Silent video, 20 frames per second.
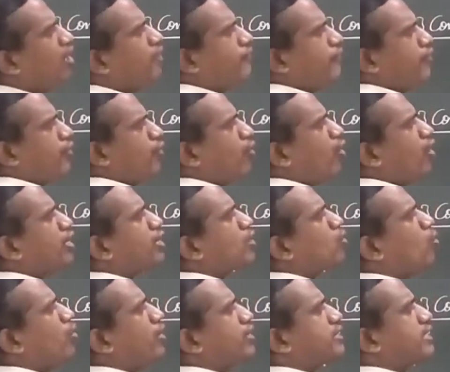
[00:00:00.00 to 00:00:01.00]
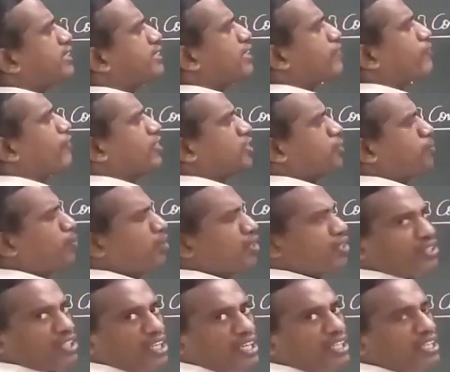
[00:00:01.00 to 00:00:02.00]
Phenolic OH is at first
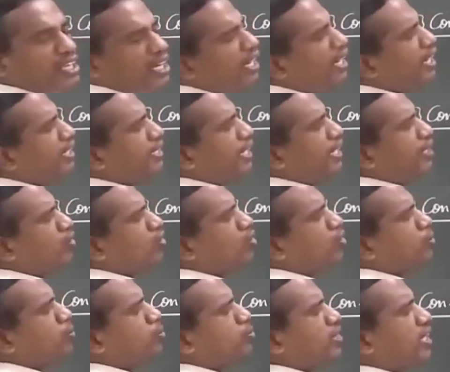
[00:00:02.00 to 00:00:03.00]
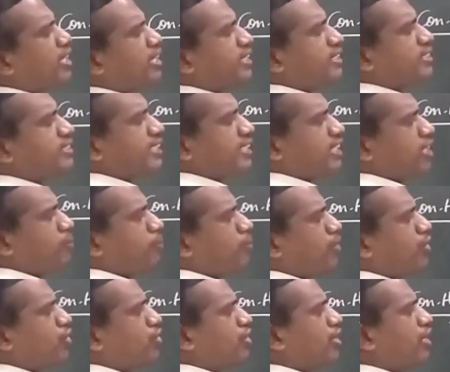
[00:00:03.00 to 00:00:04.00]
position, nitro groups are at second
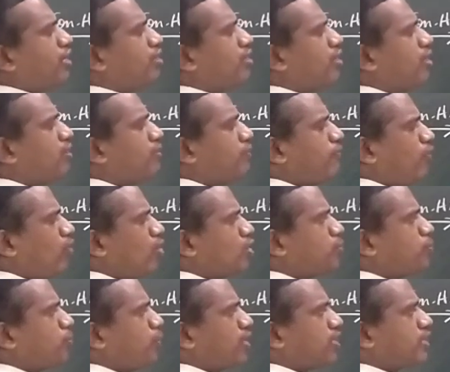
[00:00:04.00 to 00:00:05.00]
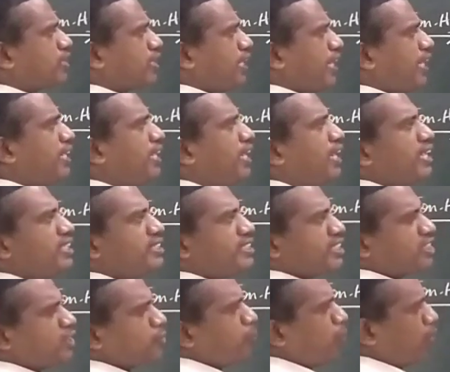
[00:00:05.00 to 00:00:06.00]
position, fourth position and
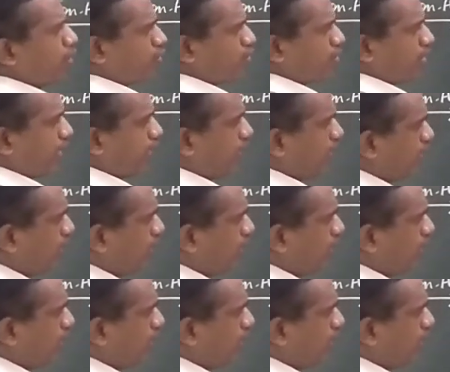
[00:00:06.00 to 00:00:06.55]
sixth position.